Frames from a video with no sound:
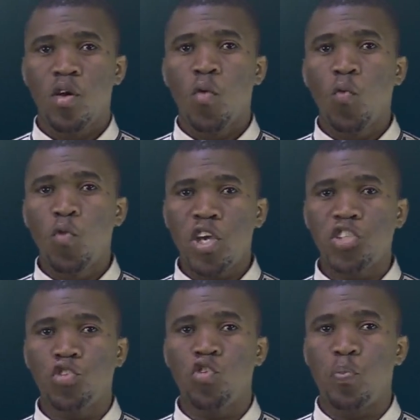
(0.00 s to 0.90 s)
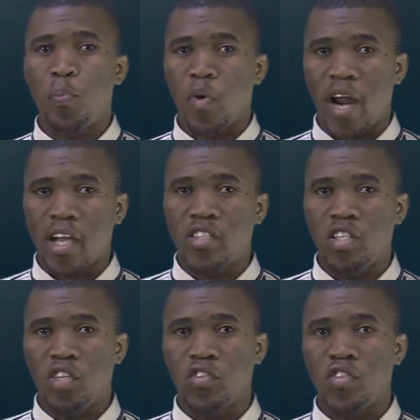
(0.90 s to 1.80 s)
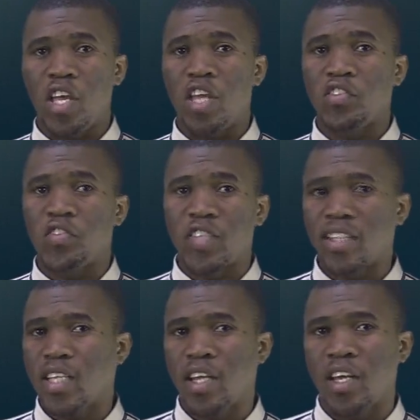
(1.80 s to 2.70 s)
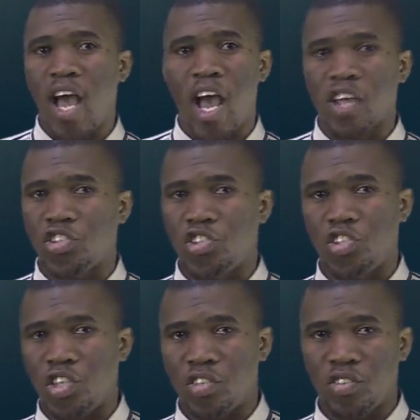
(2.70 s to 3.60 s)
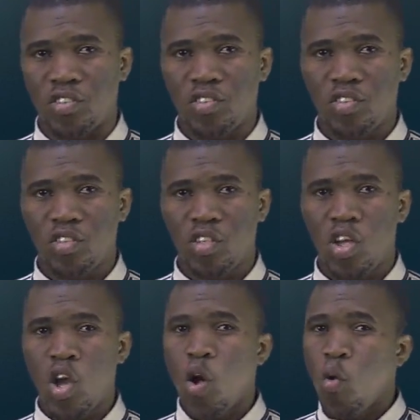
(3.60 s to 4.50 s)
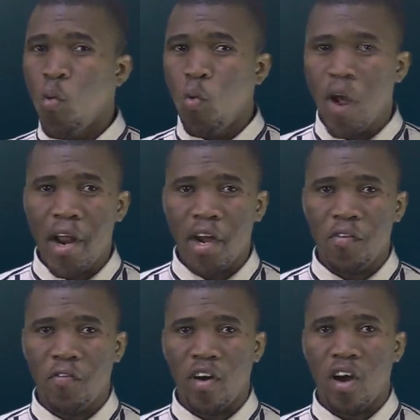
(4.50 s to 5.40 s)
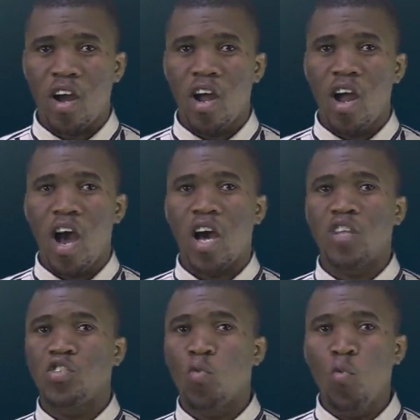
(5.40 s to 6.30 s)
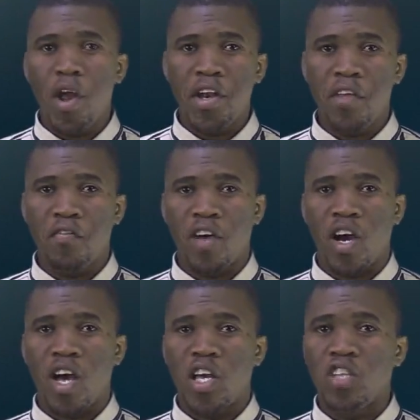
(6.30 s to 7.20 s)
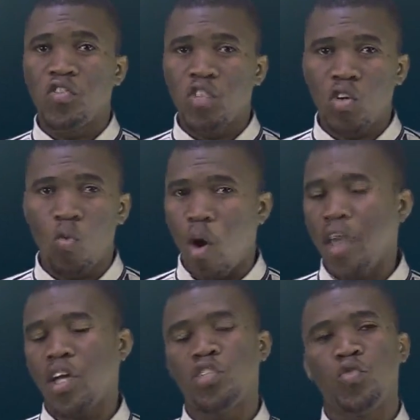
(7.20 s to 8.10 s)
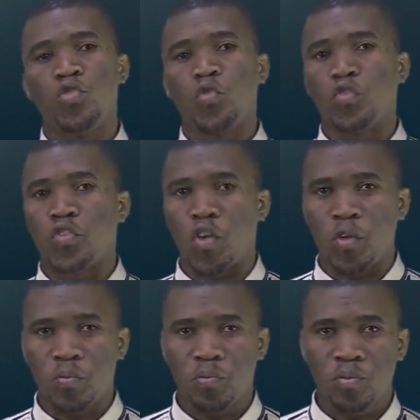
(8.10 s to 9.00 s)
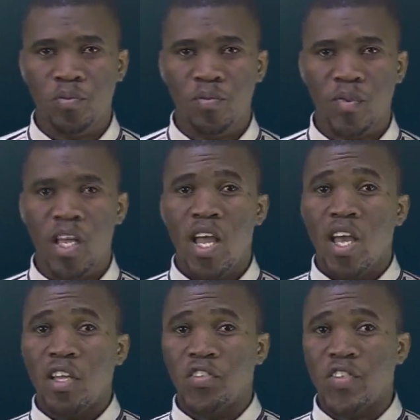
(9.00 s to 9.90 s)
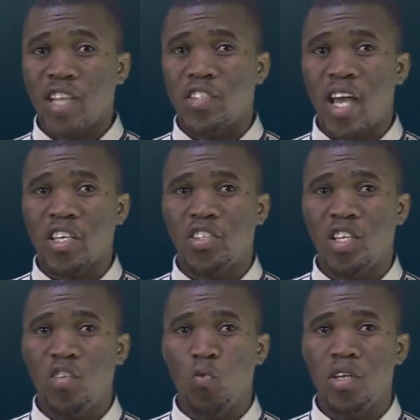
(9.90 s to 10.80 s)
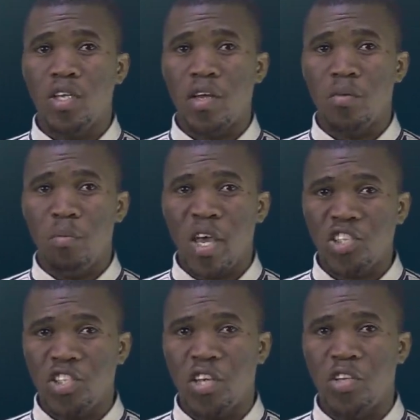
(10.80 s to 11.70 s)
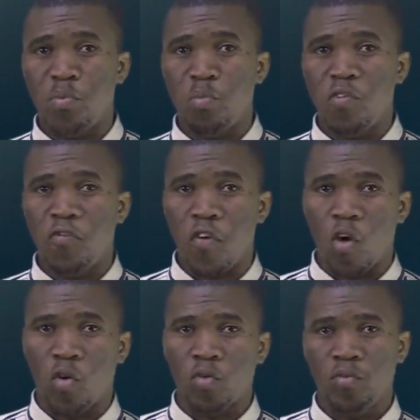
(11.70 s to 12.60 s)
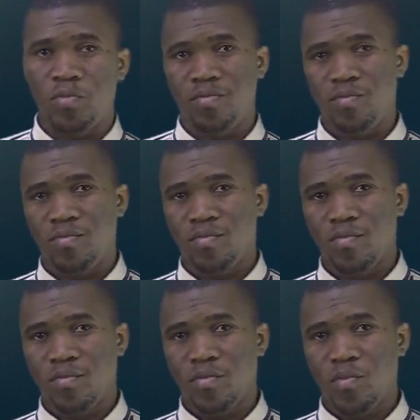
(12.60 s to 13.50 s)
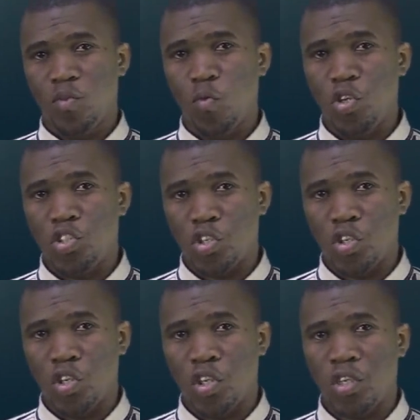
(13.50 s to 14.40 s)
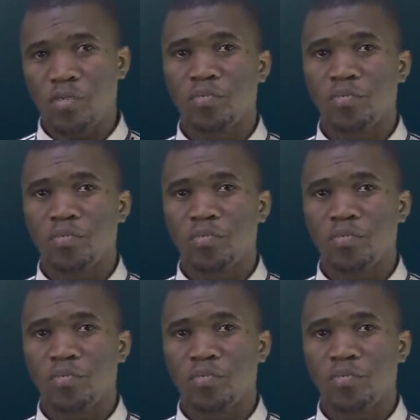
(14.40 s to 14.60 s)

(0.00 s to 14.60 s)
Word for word: we should practice a certain action wherever and whenever is required to do so. A such action we can mention before, which are